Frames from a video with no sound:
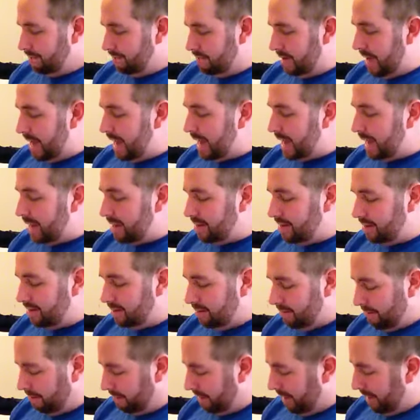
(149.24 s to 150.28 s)

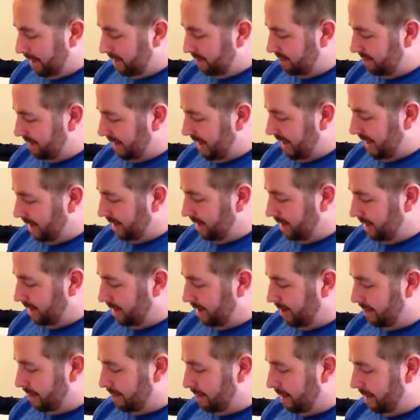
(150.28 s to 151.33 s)
"Beans," replied Jack,
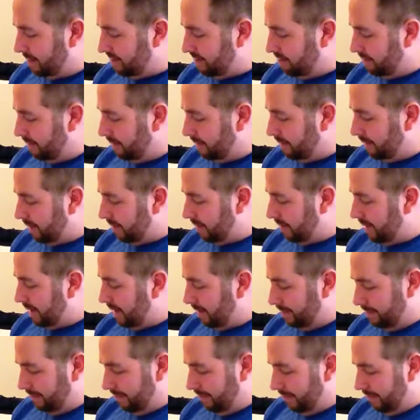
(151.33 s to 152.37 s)
"are much more
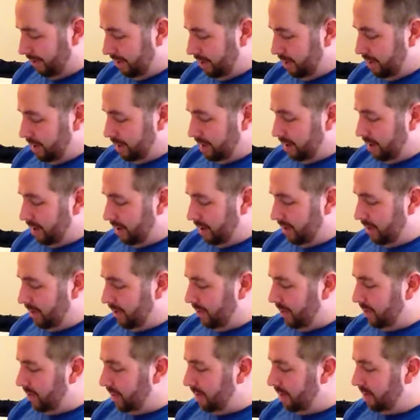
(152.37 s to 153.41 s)
agreeable."
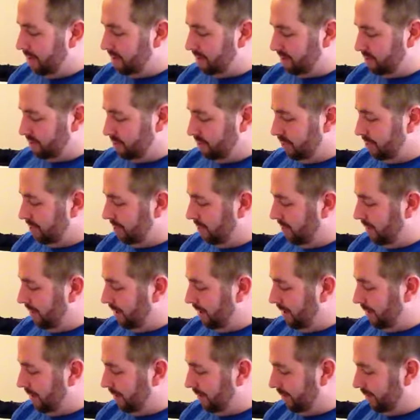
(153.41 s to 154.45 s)
"Oh, you're a shrewd
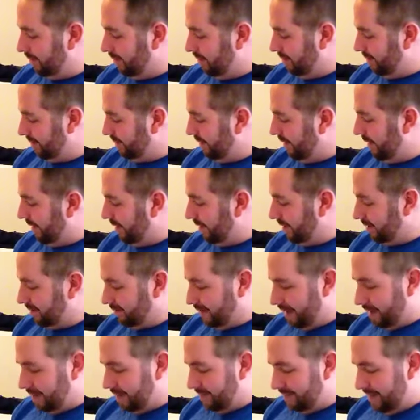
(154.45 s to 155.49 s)
boy. You'll go far,"
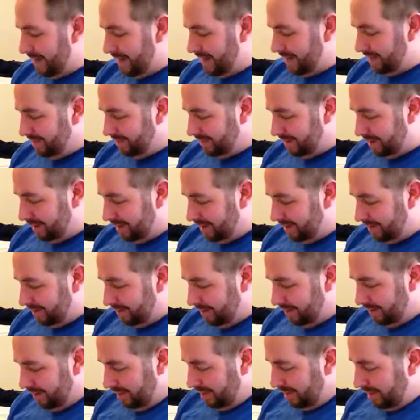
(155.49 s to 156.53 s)
cried the man. "Look
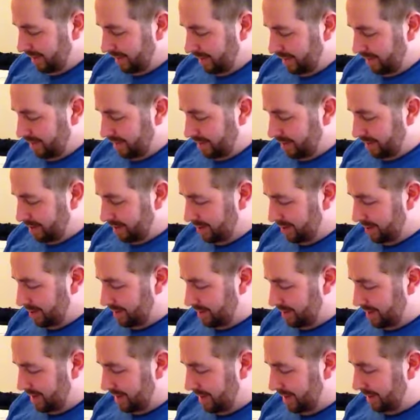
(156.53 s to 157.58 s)
here. Could
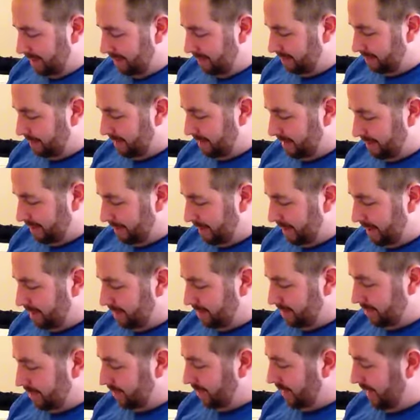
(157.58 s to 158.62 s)
these be the
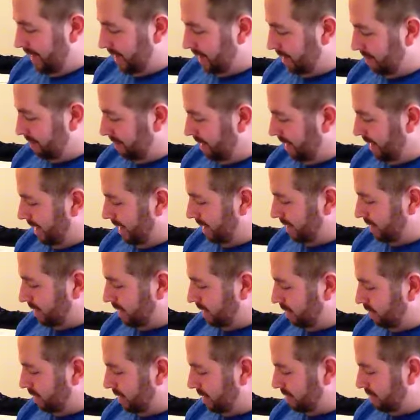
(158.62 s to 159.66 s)
beans you had in mind?" And he
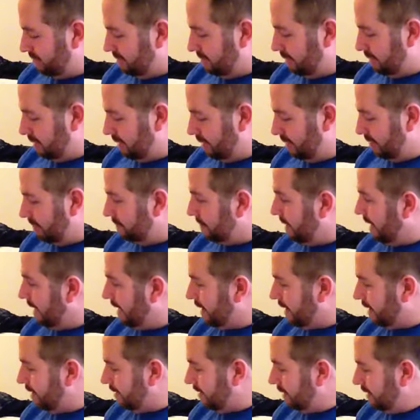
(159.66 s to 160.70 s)
reached into his
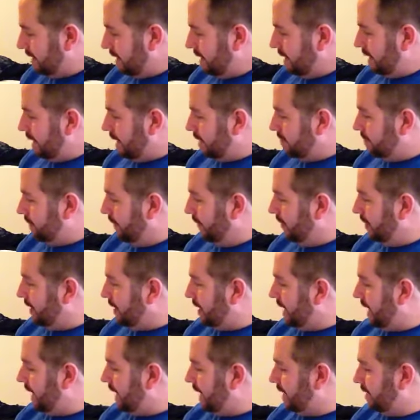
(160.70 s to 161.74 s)
pocket and pulled out
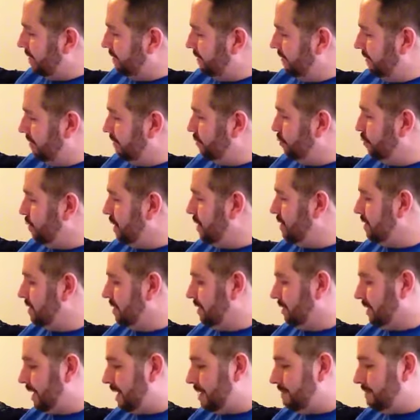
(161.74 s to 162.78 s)
a handful of
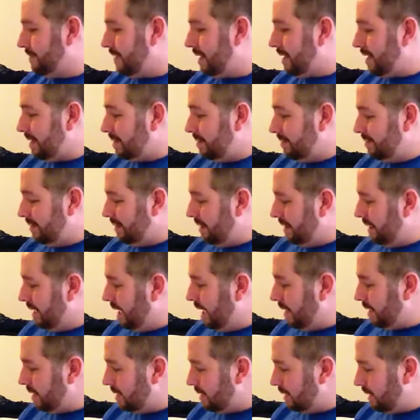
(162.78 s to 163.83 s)
weird-looking beans.
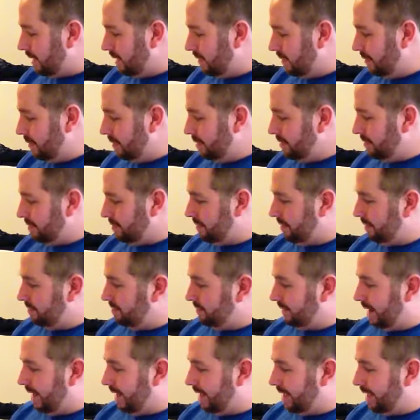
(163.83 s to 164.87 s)
"I don't know," said
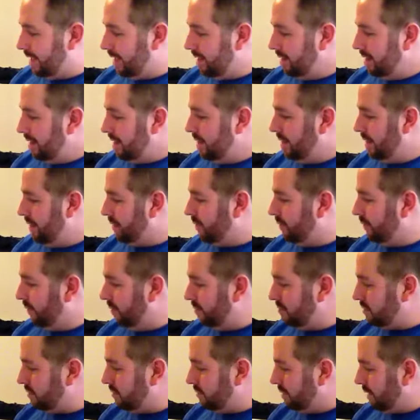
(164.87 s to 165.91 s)
Jack. "Of
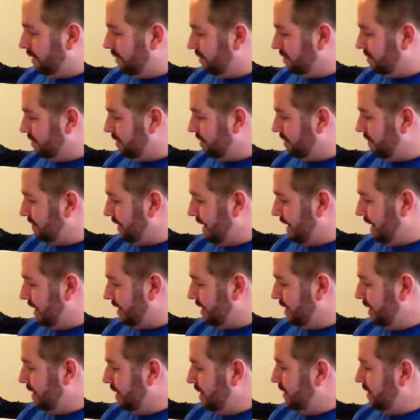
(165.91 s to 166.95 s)
course you don't," said the man.
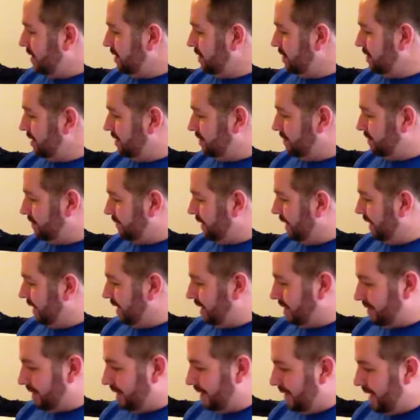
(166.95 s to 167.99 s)
"You never saw
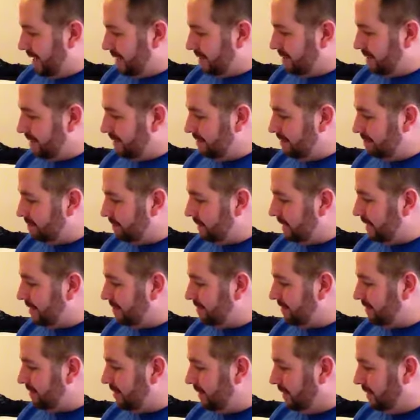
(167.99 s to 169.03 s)
anything like these
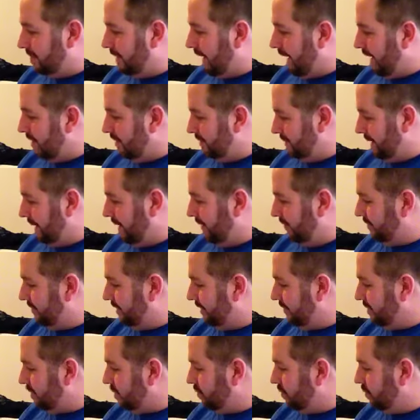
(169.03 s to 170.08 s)
beans in your life, and I'll
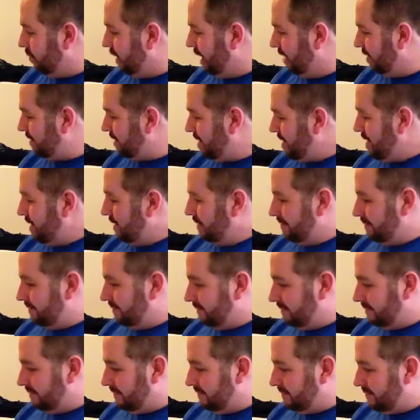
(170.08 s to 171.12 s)
tell you what, since
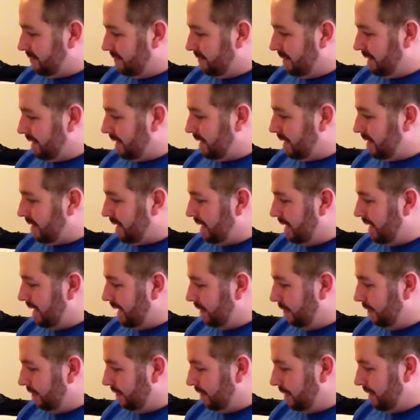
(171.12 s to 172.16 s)
this is your lucky day,
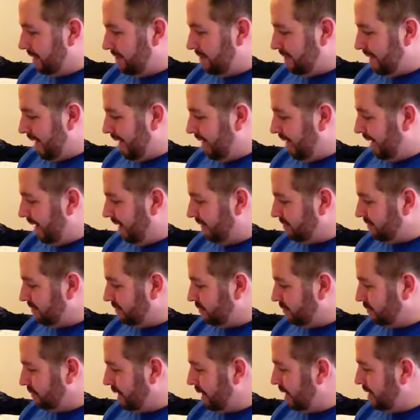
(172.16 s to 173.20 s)
I believe I'll have to
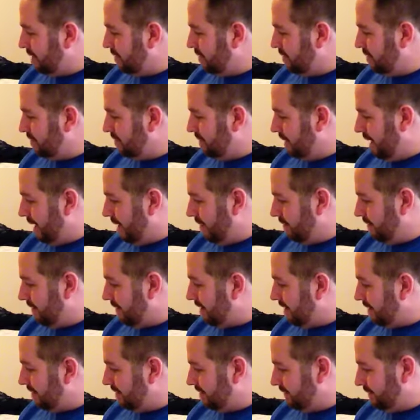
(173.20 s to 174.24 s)
trade you my
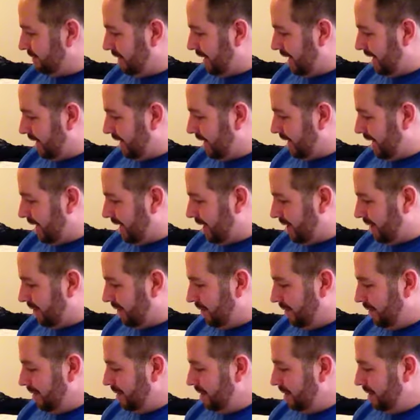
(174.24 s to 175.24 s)
beans for that cow."